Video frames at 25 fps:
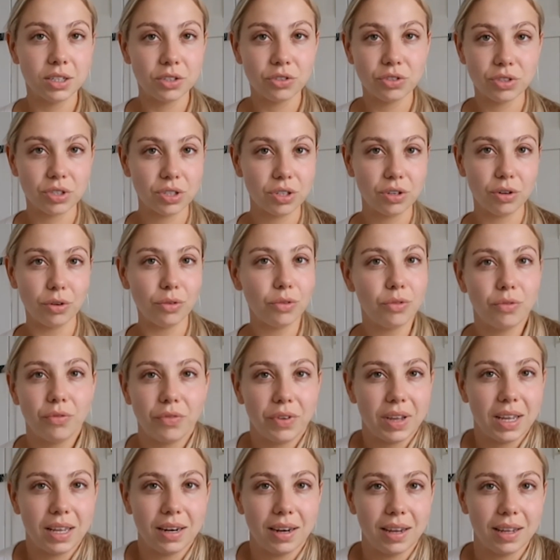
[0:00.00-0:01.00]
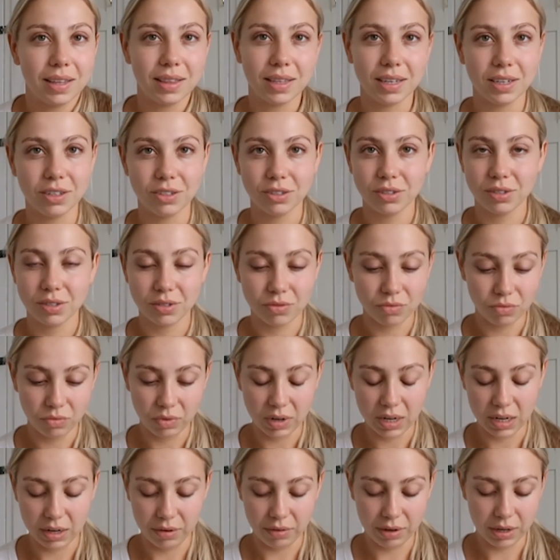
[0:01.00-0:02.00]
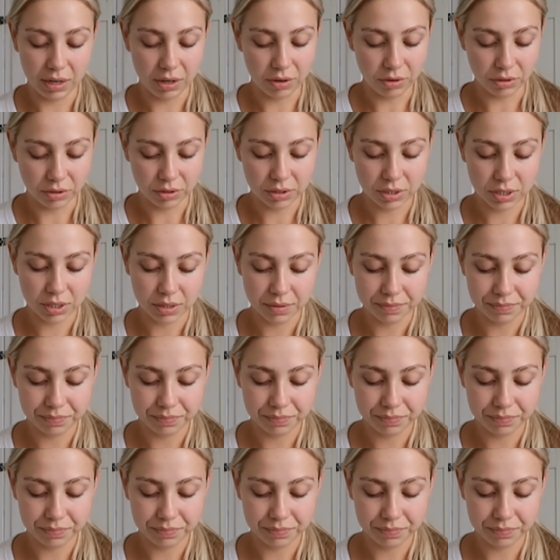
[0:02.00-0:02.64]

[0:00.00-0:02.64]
just a good fit. Like they're just really, really good.